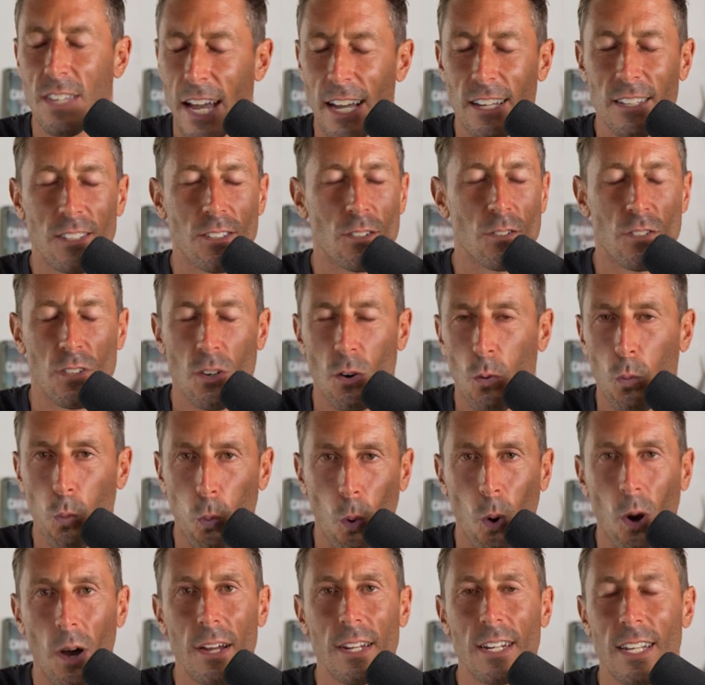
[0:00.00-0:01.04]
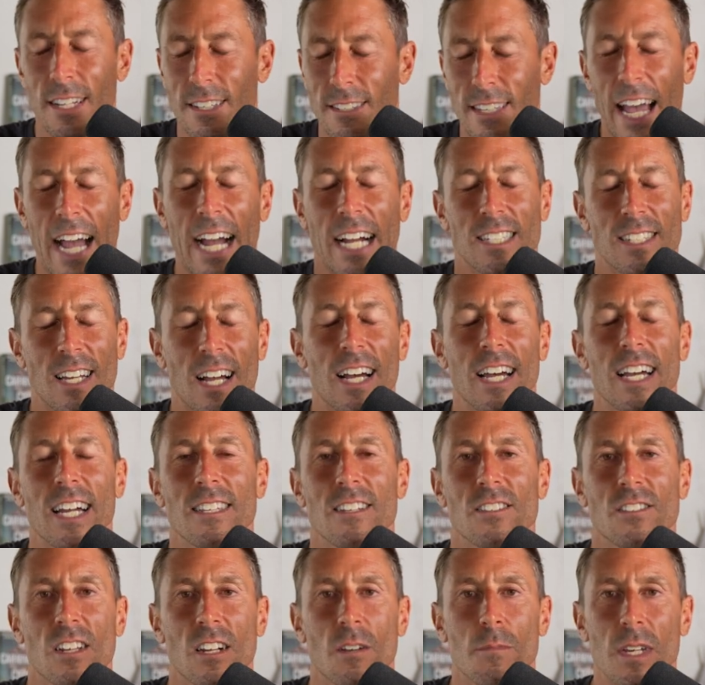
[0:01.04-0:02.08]
Yes, there's no one exact
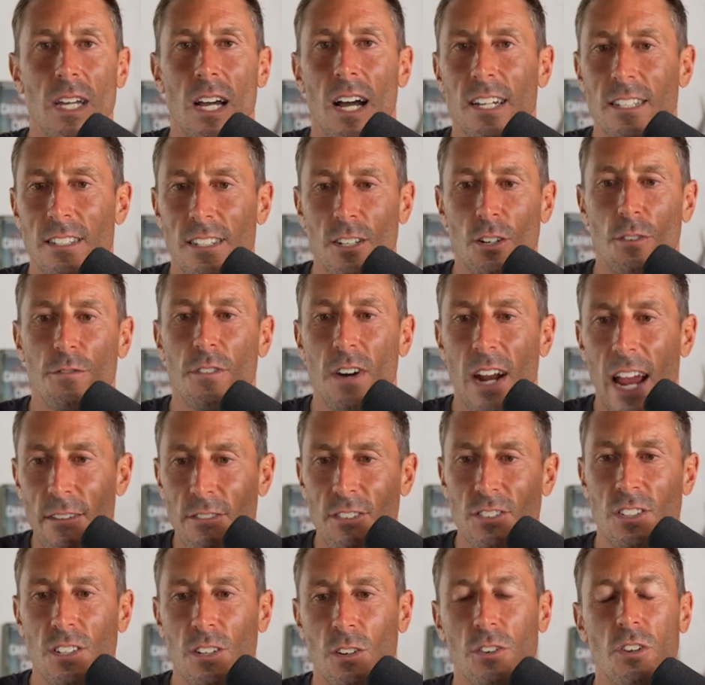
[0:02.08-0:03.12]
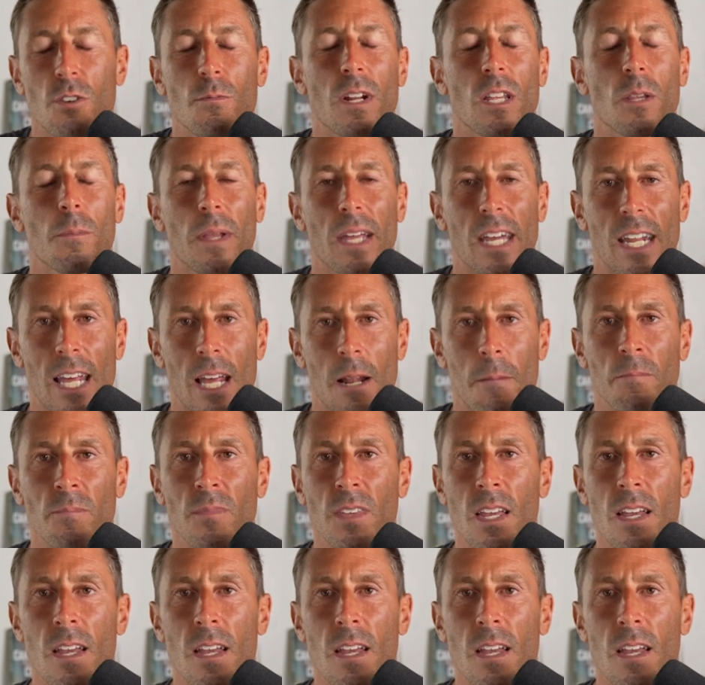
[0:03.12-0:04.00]
diet that's going to be ideal for every single human on the planet.